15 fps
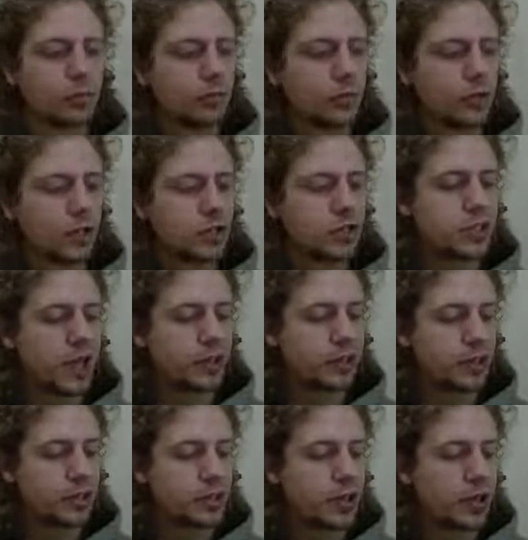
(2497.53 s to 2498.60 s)
it's
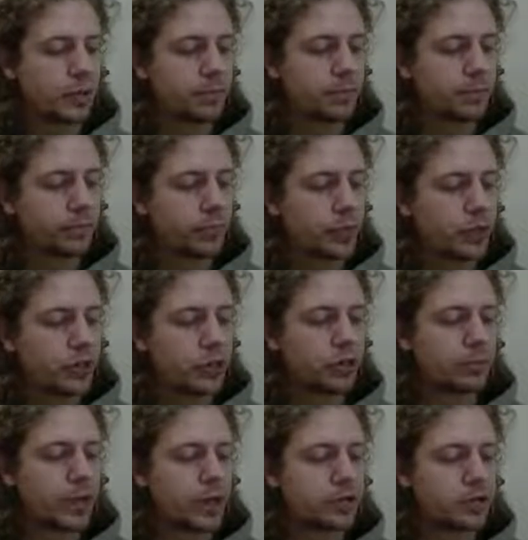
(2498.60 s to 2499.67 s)
tactics time. Eater
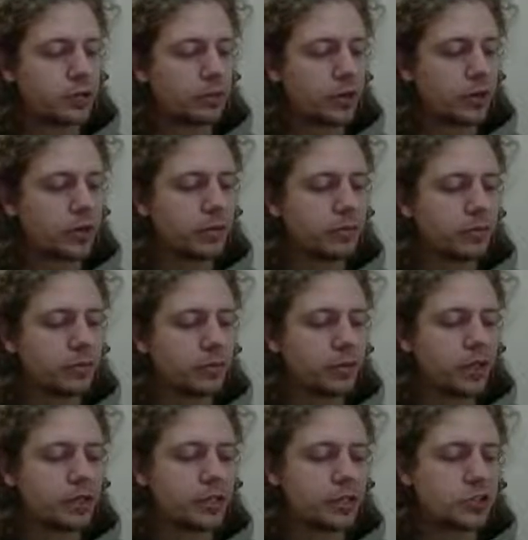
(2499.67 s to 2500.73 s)
Master, welcome.
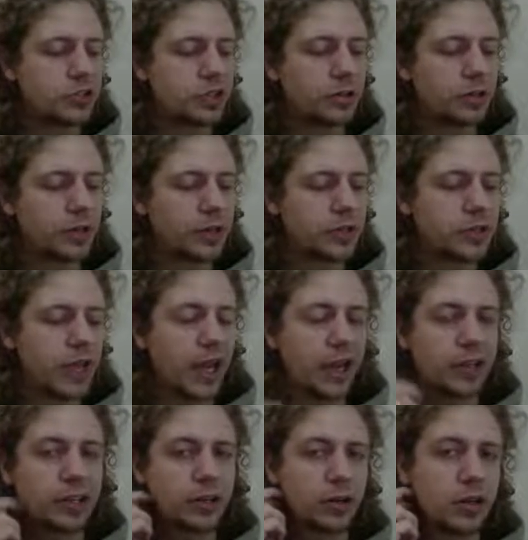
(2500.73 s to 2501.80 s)
Knight takes g3 is
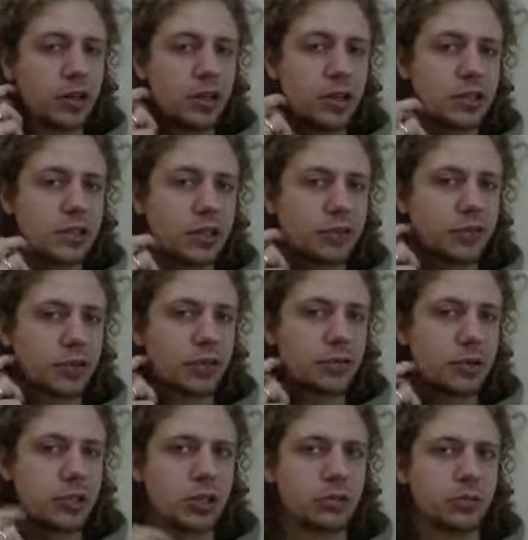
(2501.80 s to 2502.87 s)
accurate, except for
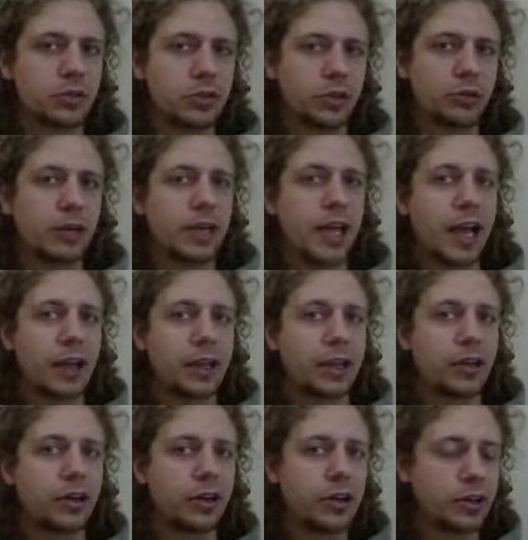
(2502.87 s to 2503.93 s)
the queen
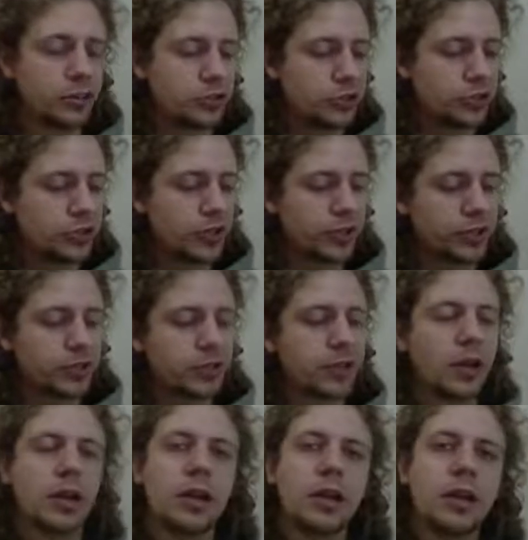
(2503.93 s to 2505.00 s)
hanging on g6.
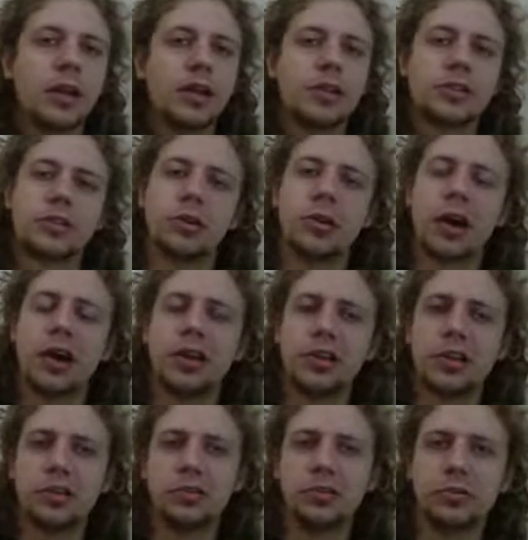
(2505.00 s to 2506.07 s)
So how do
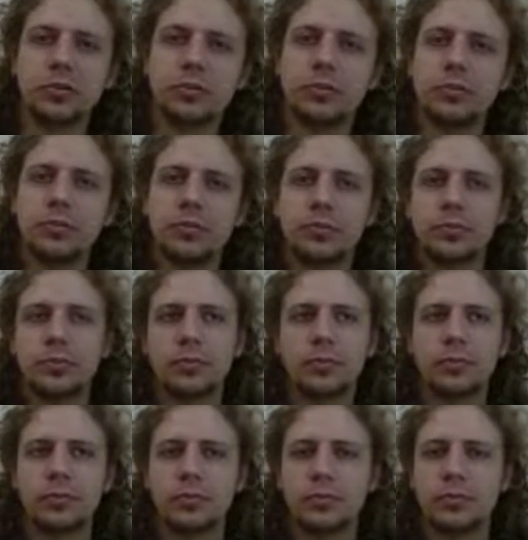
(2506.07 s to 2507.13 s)
you
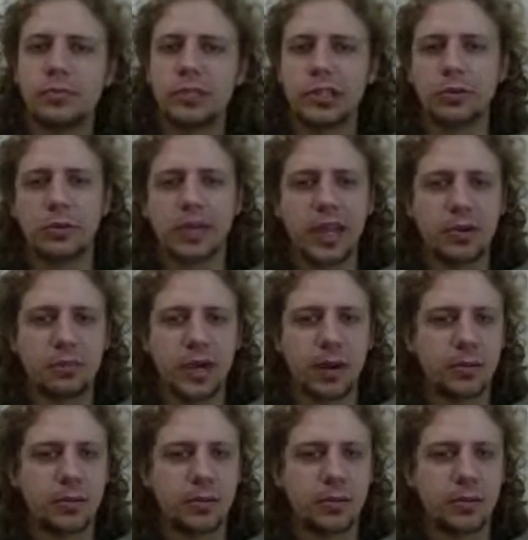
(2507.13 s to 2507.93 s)
deal with that problem